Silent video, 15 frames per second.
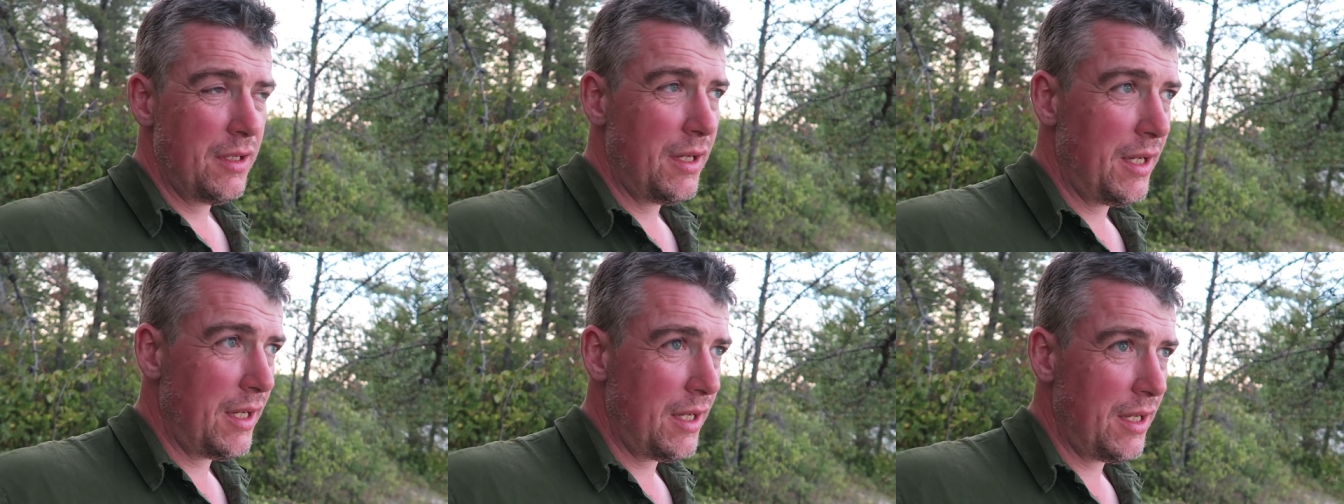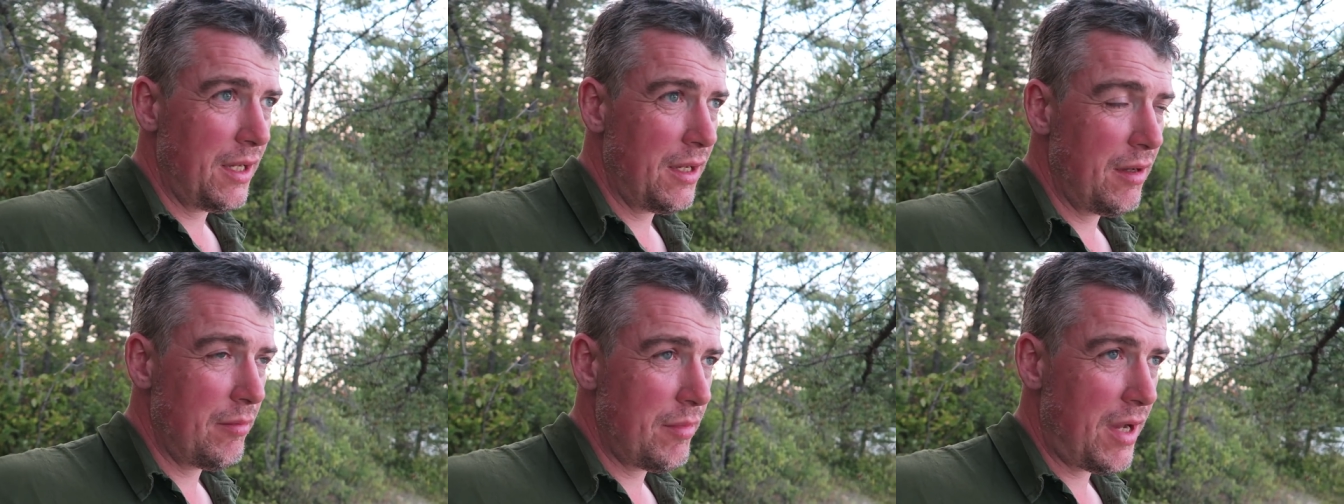
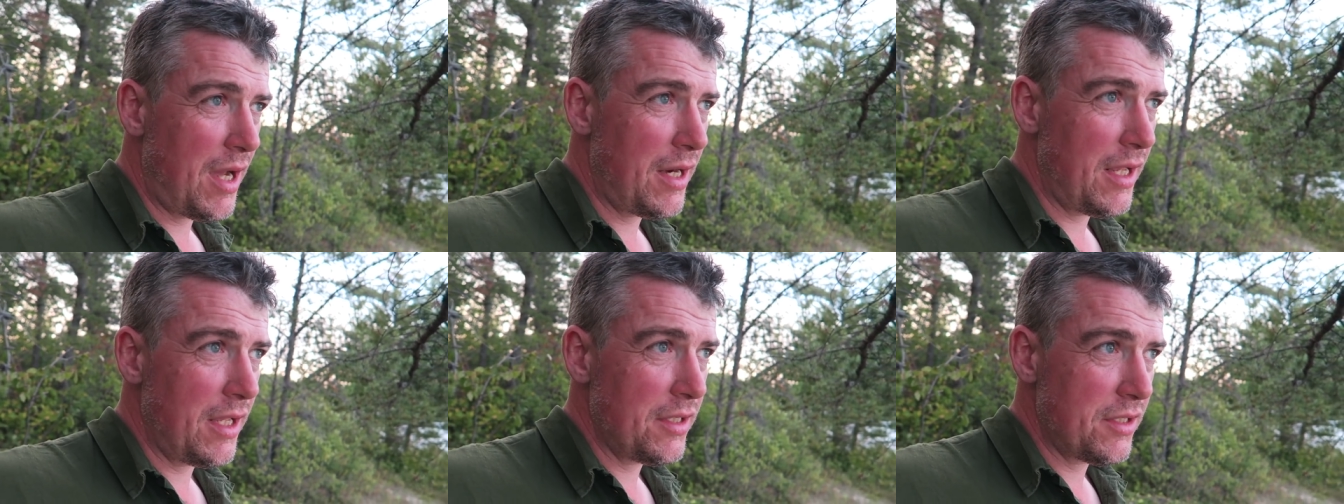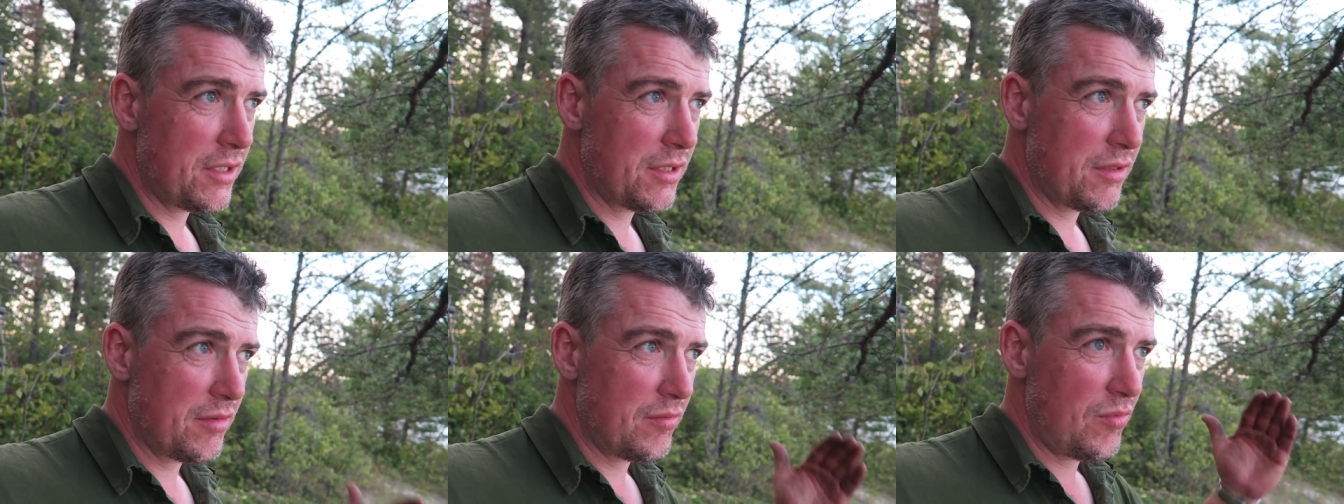And
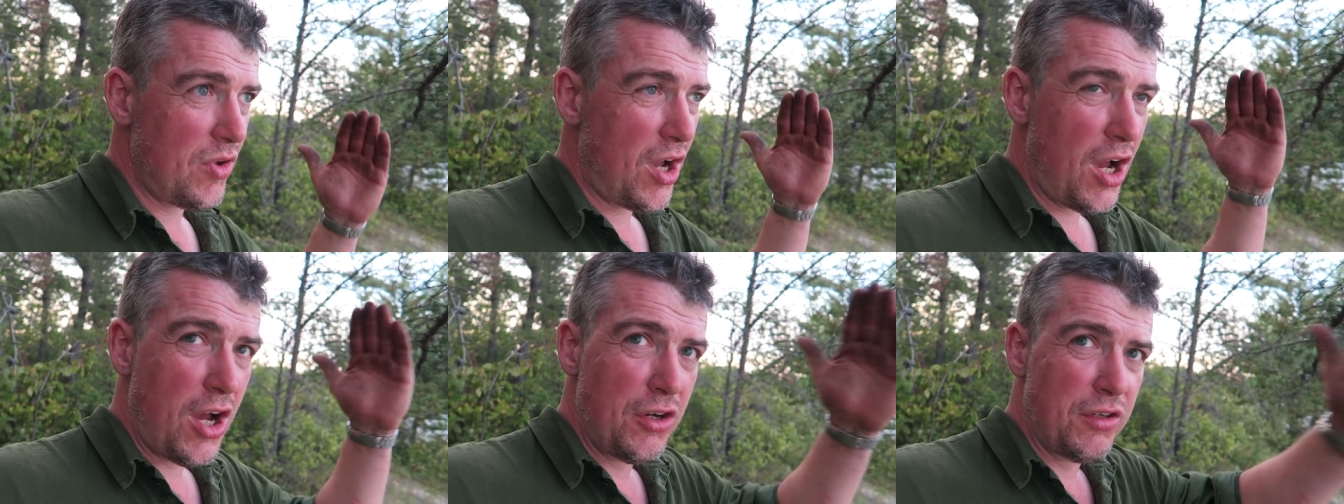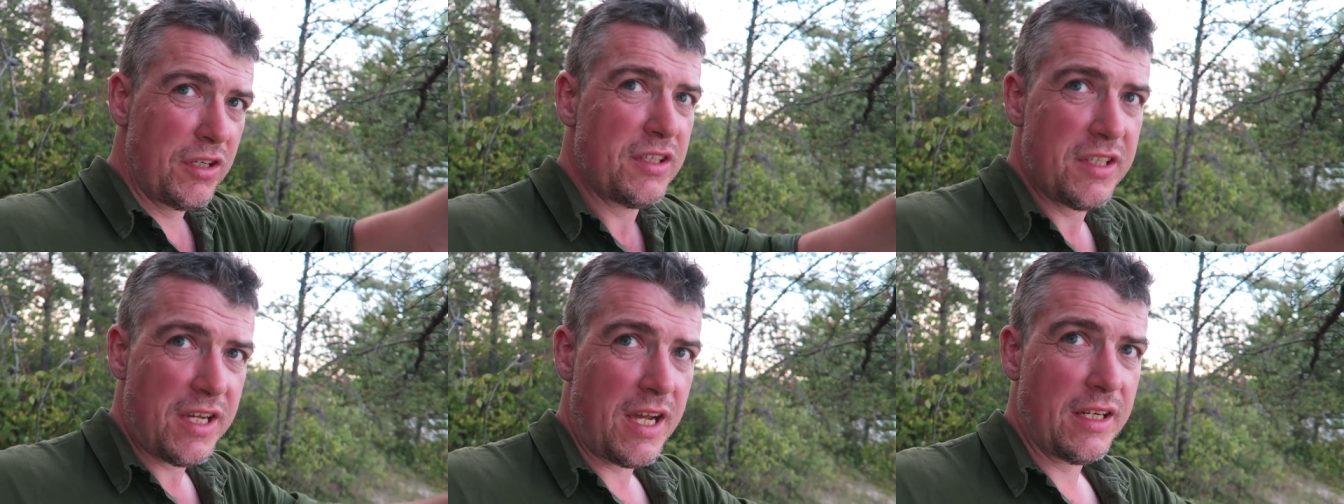it's
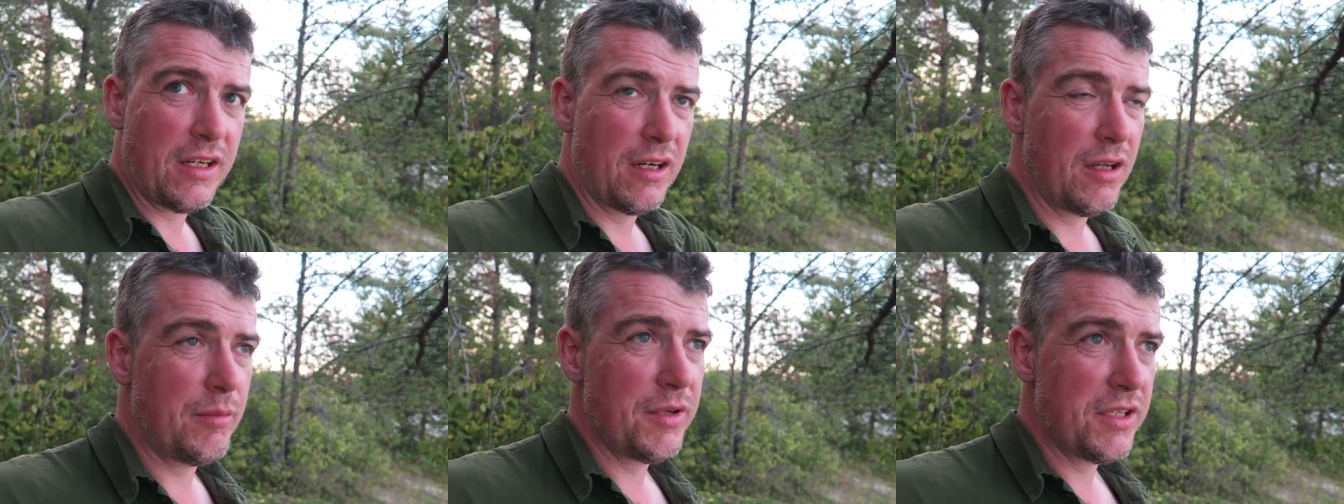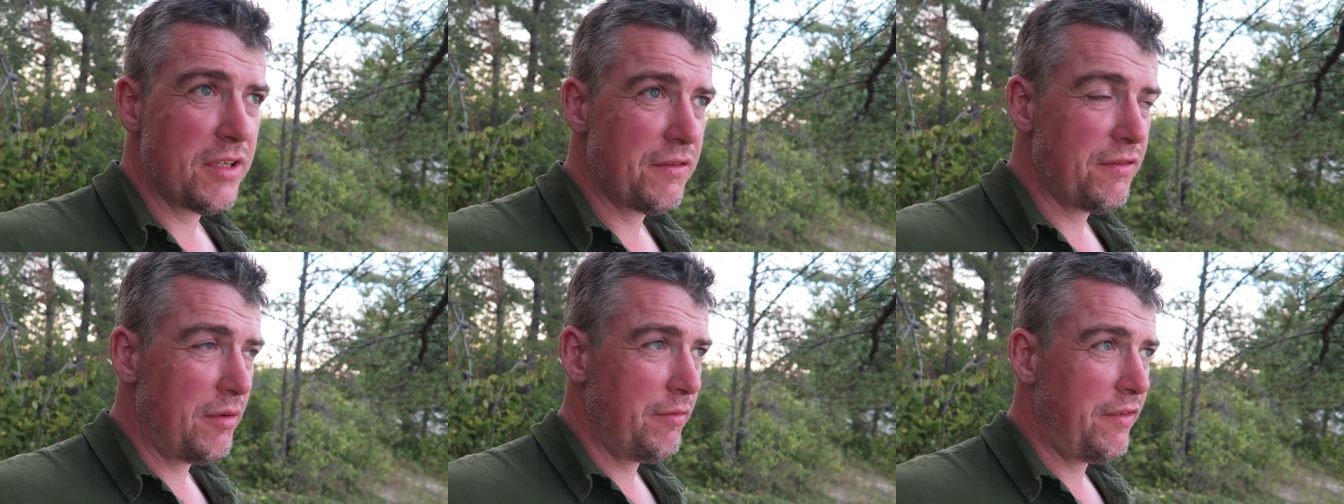110
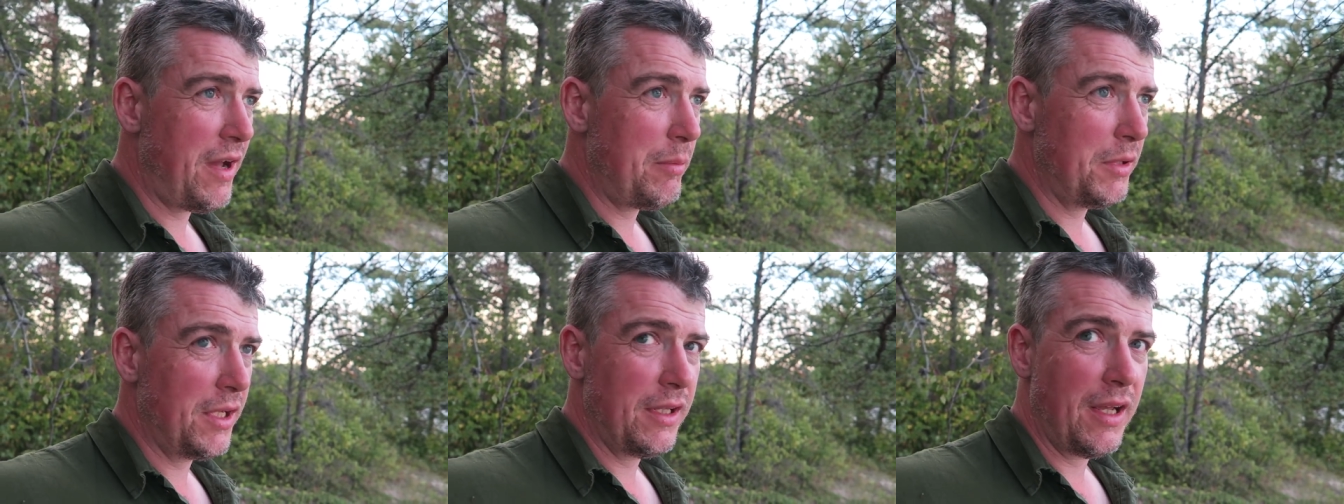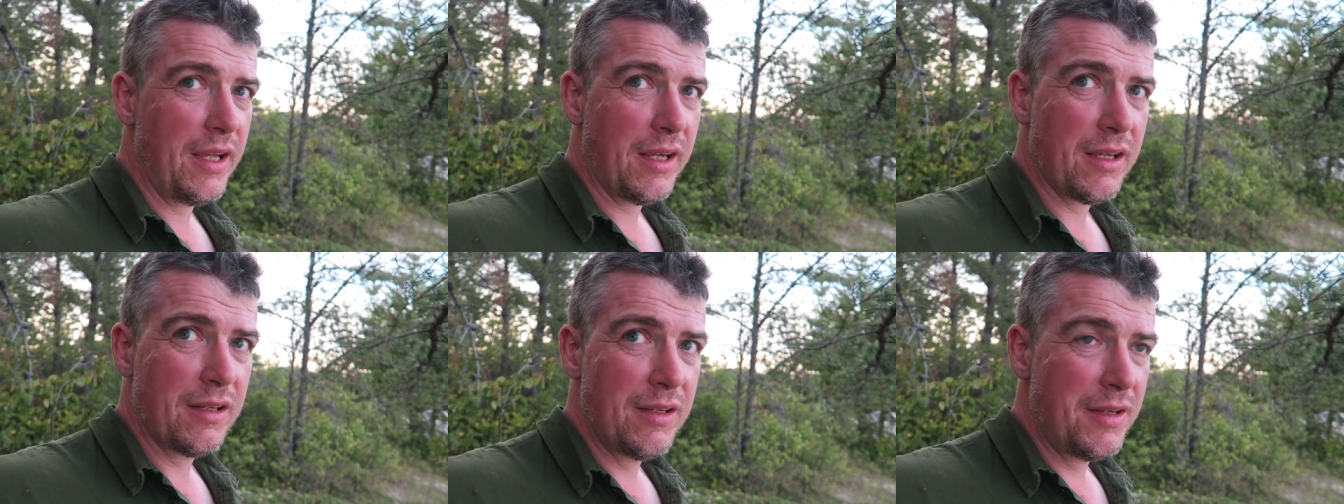kilometers from Family
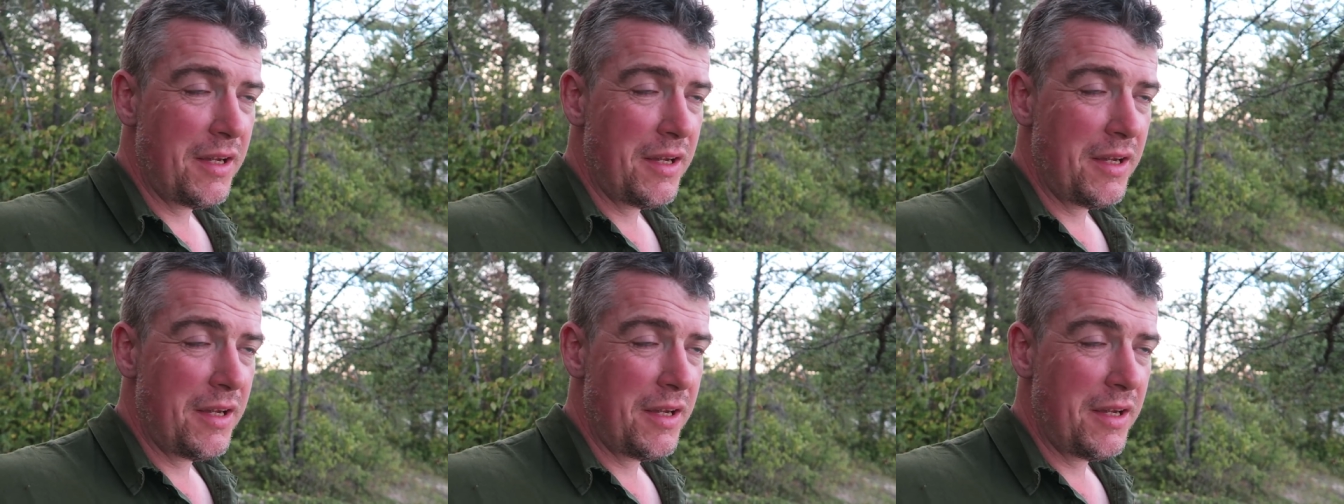Lake.